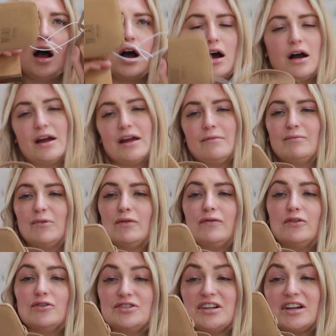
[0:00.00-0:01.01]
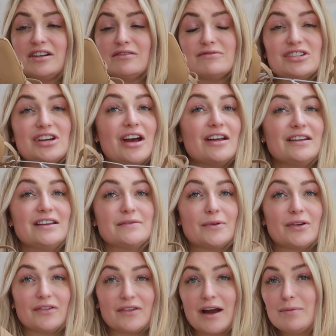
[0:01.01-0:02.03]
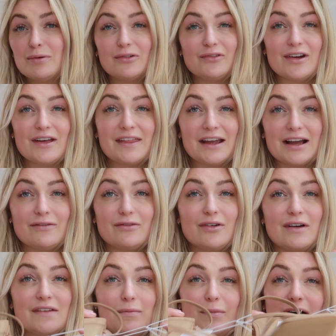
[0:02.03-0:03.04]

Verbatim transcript: I'm unfortunately going to return these because I prefer the other ones,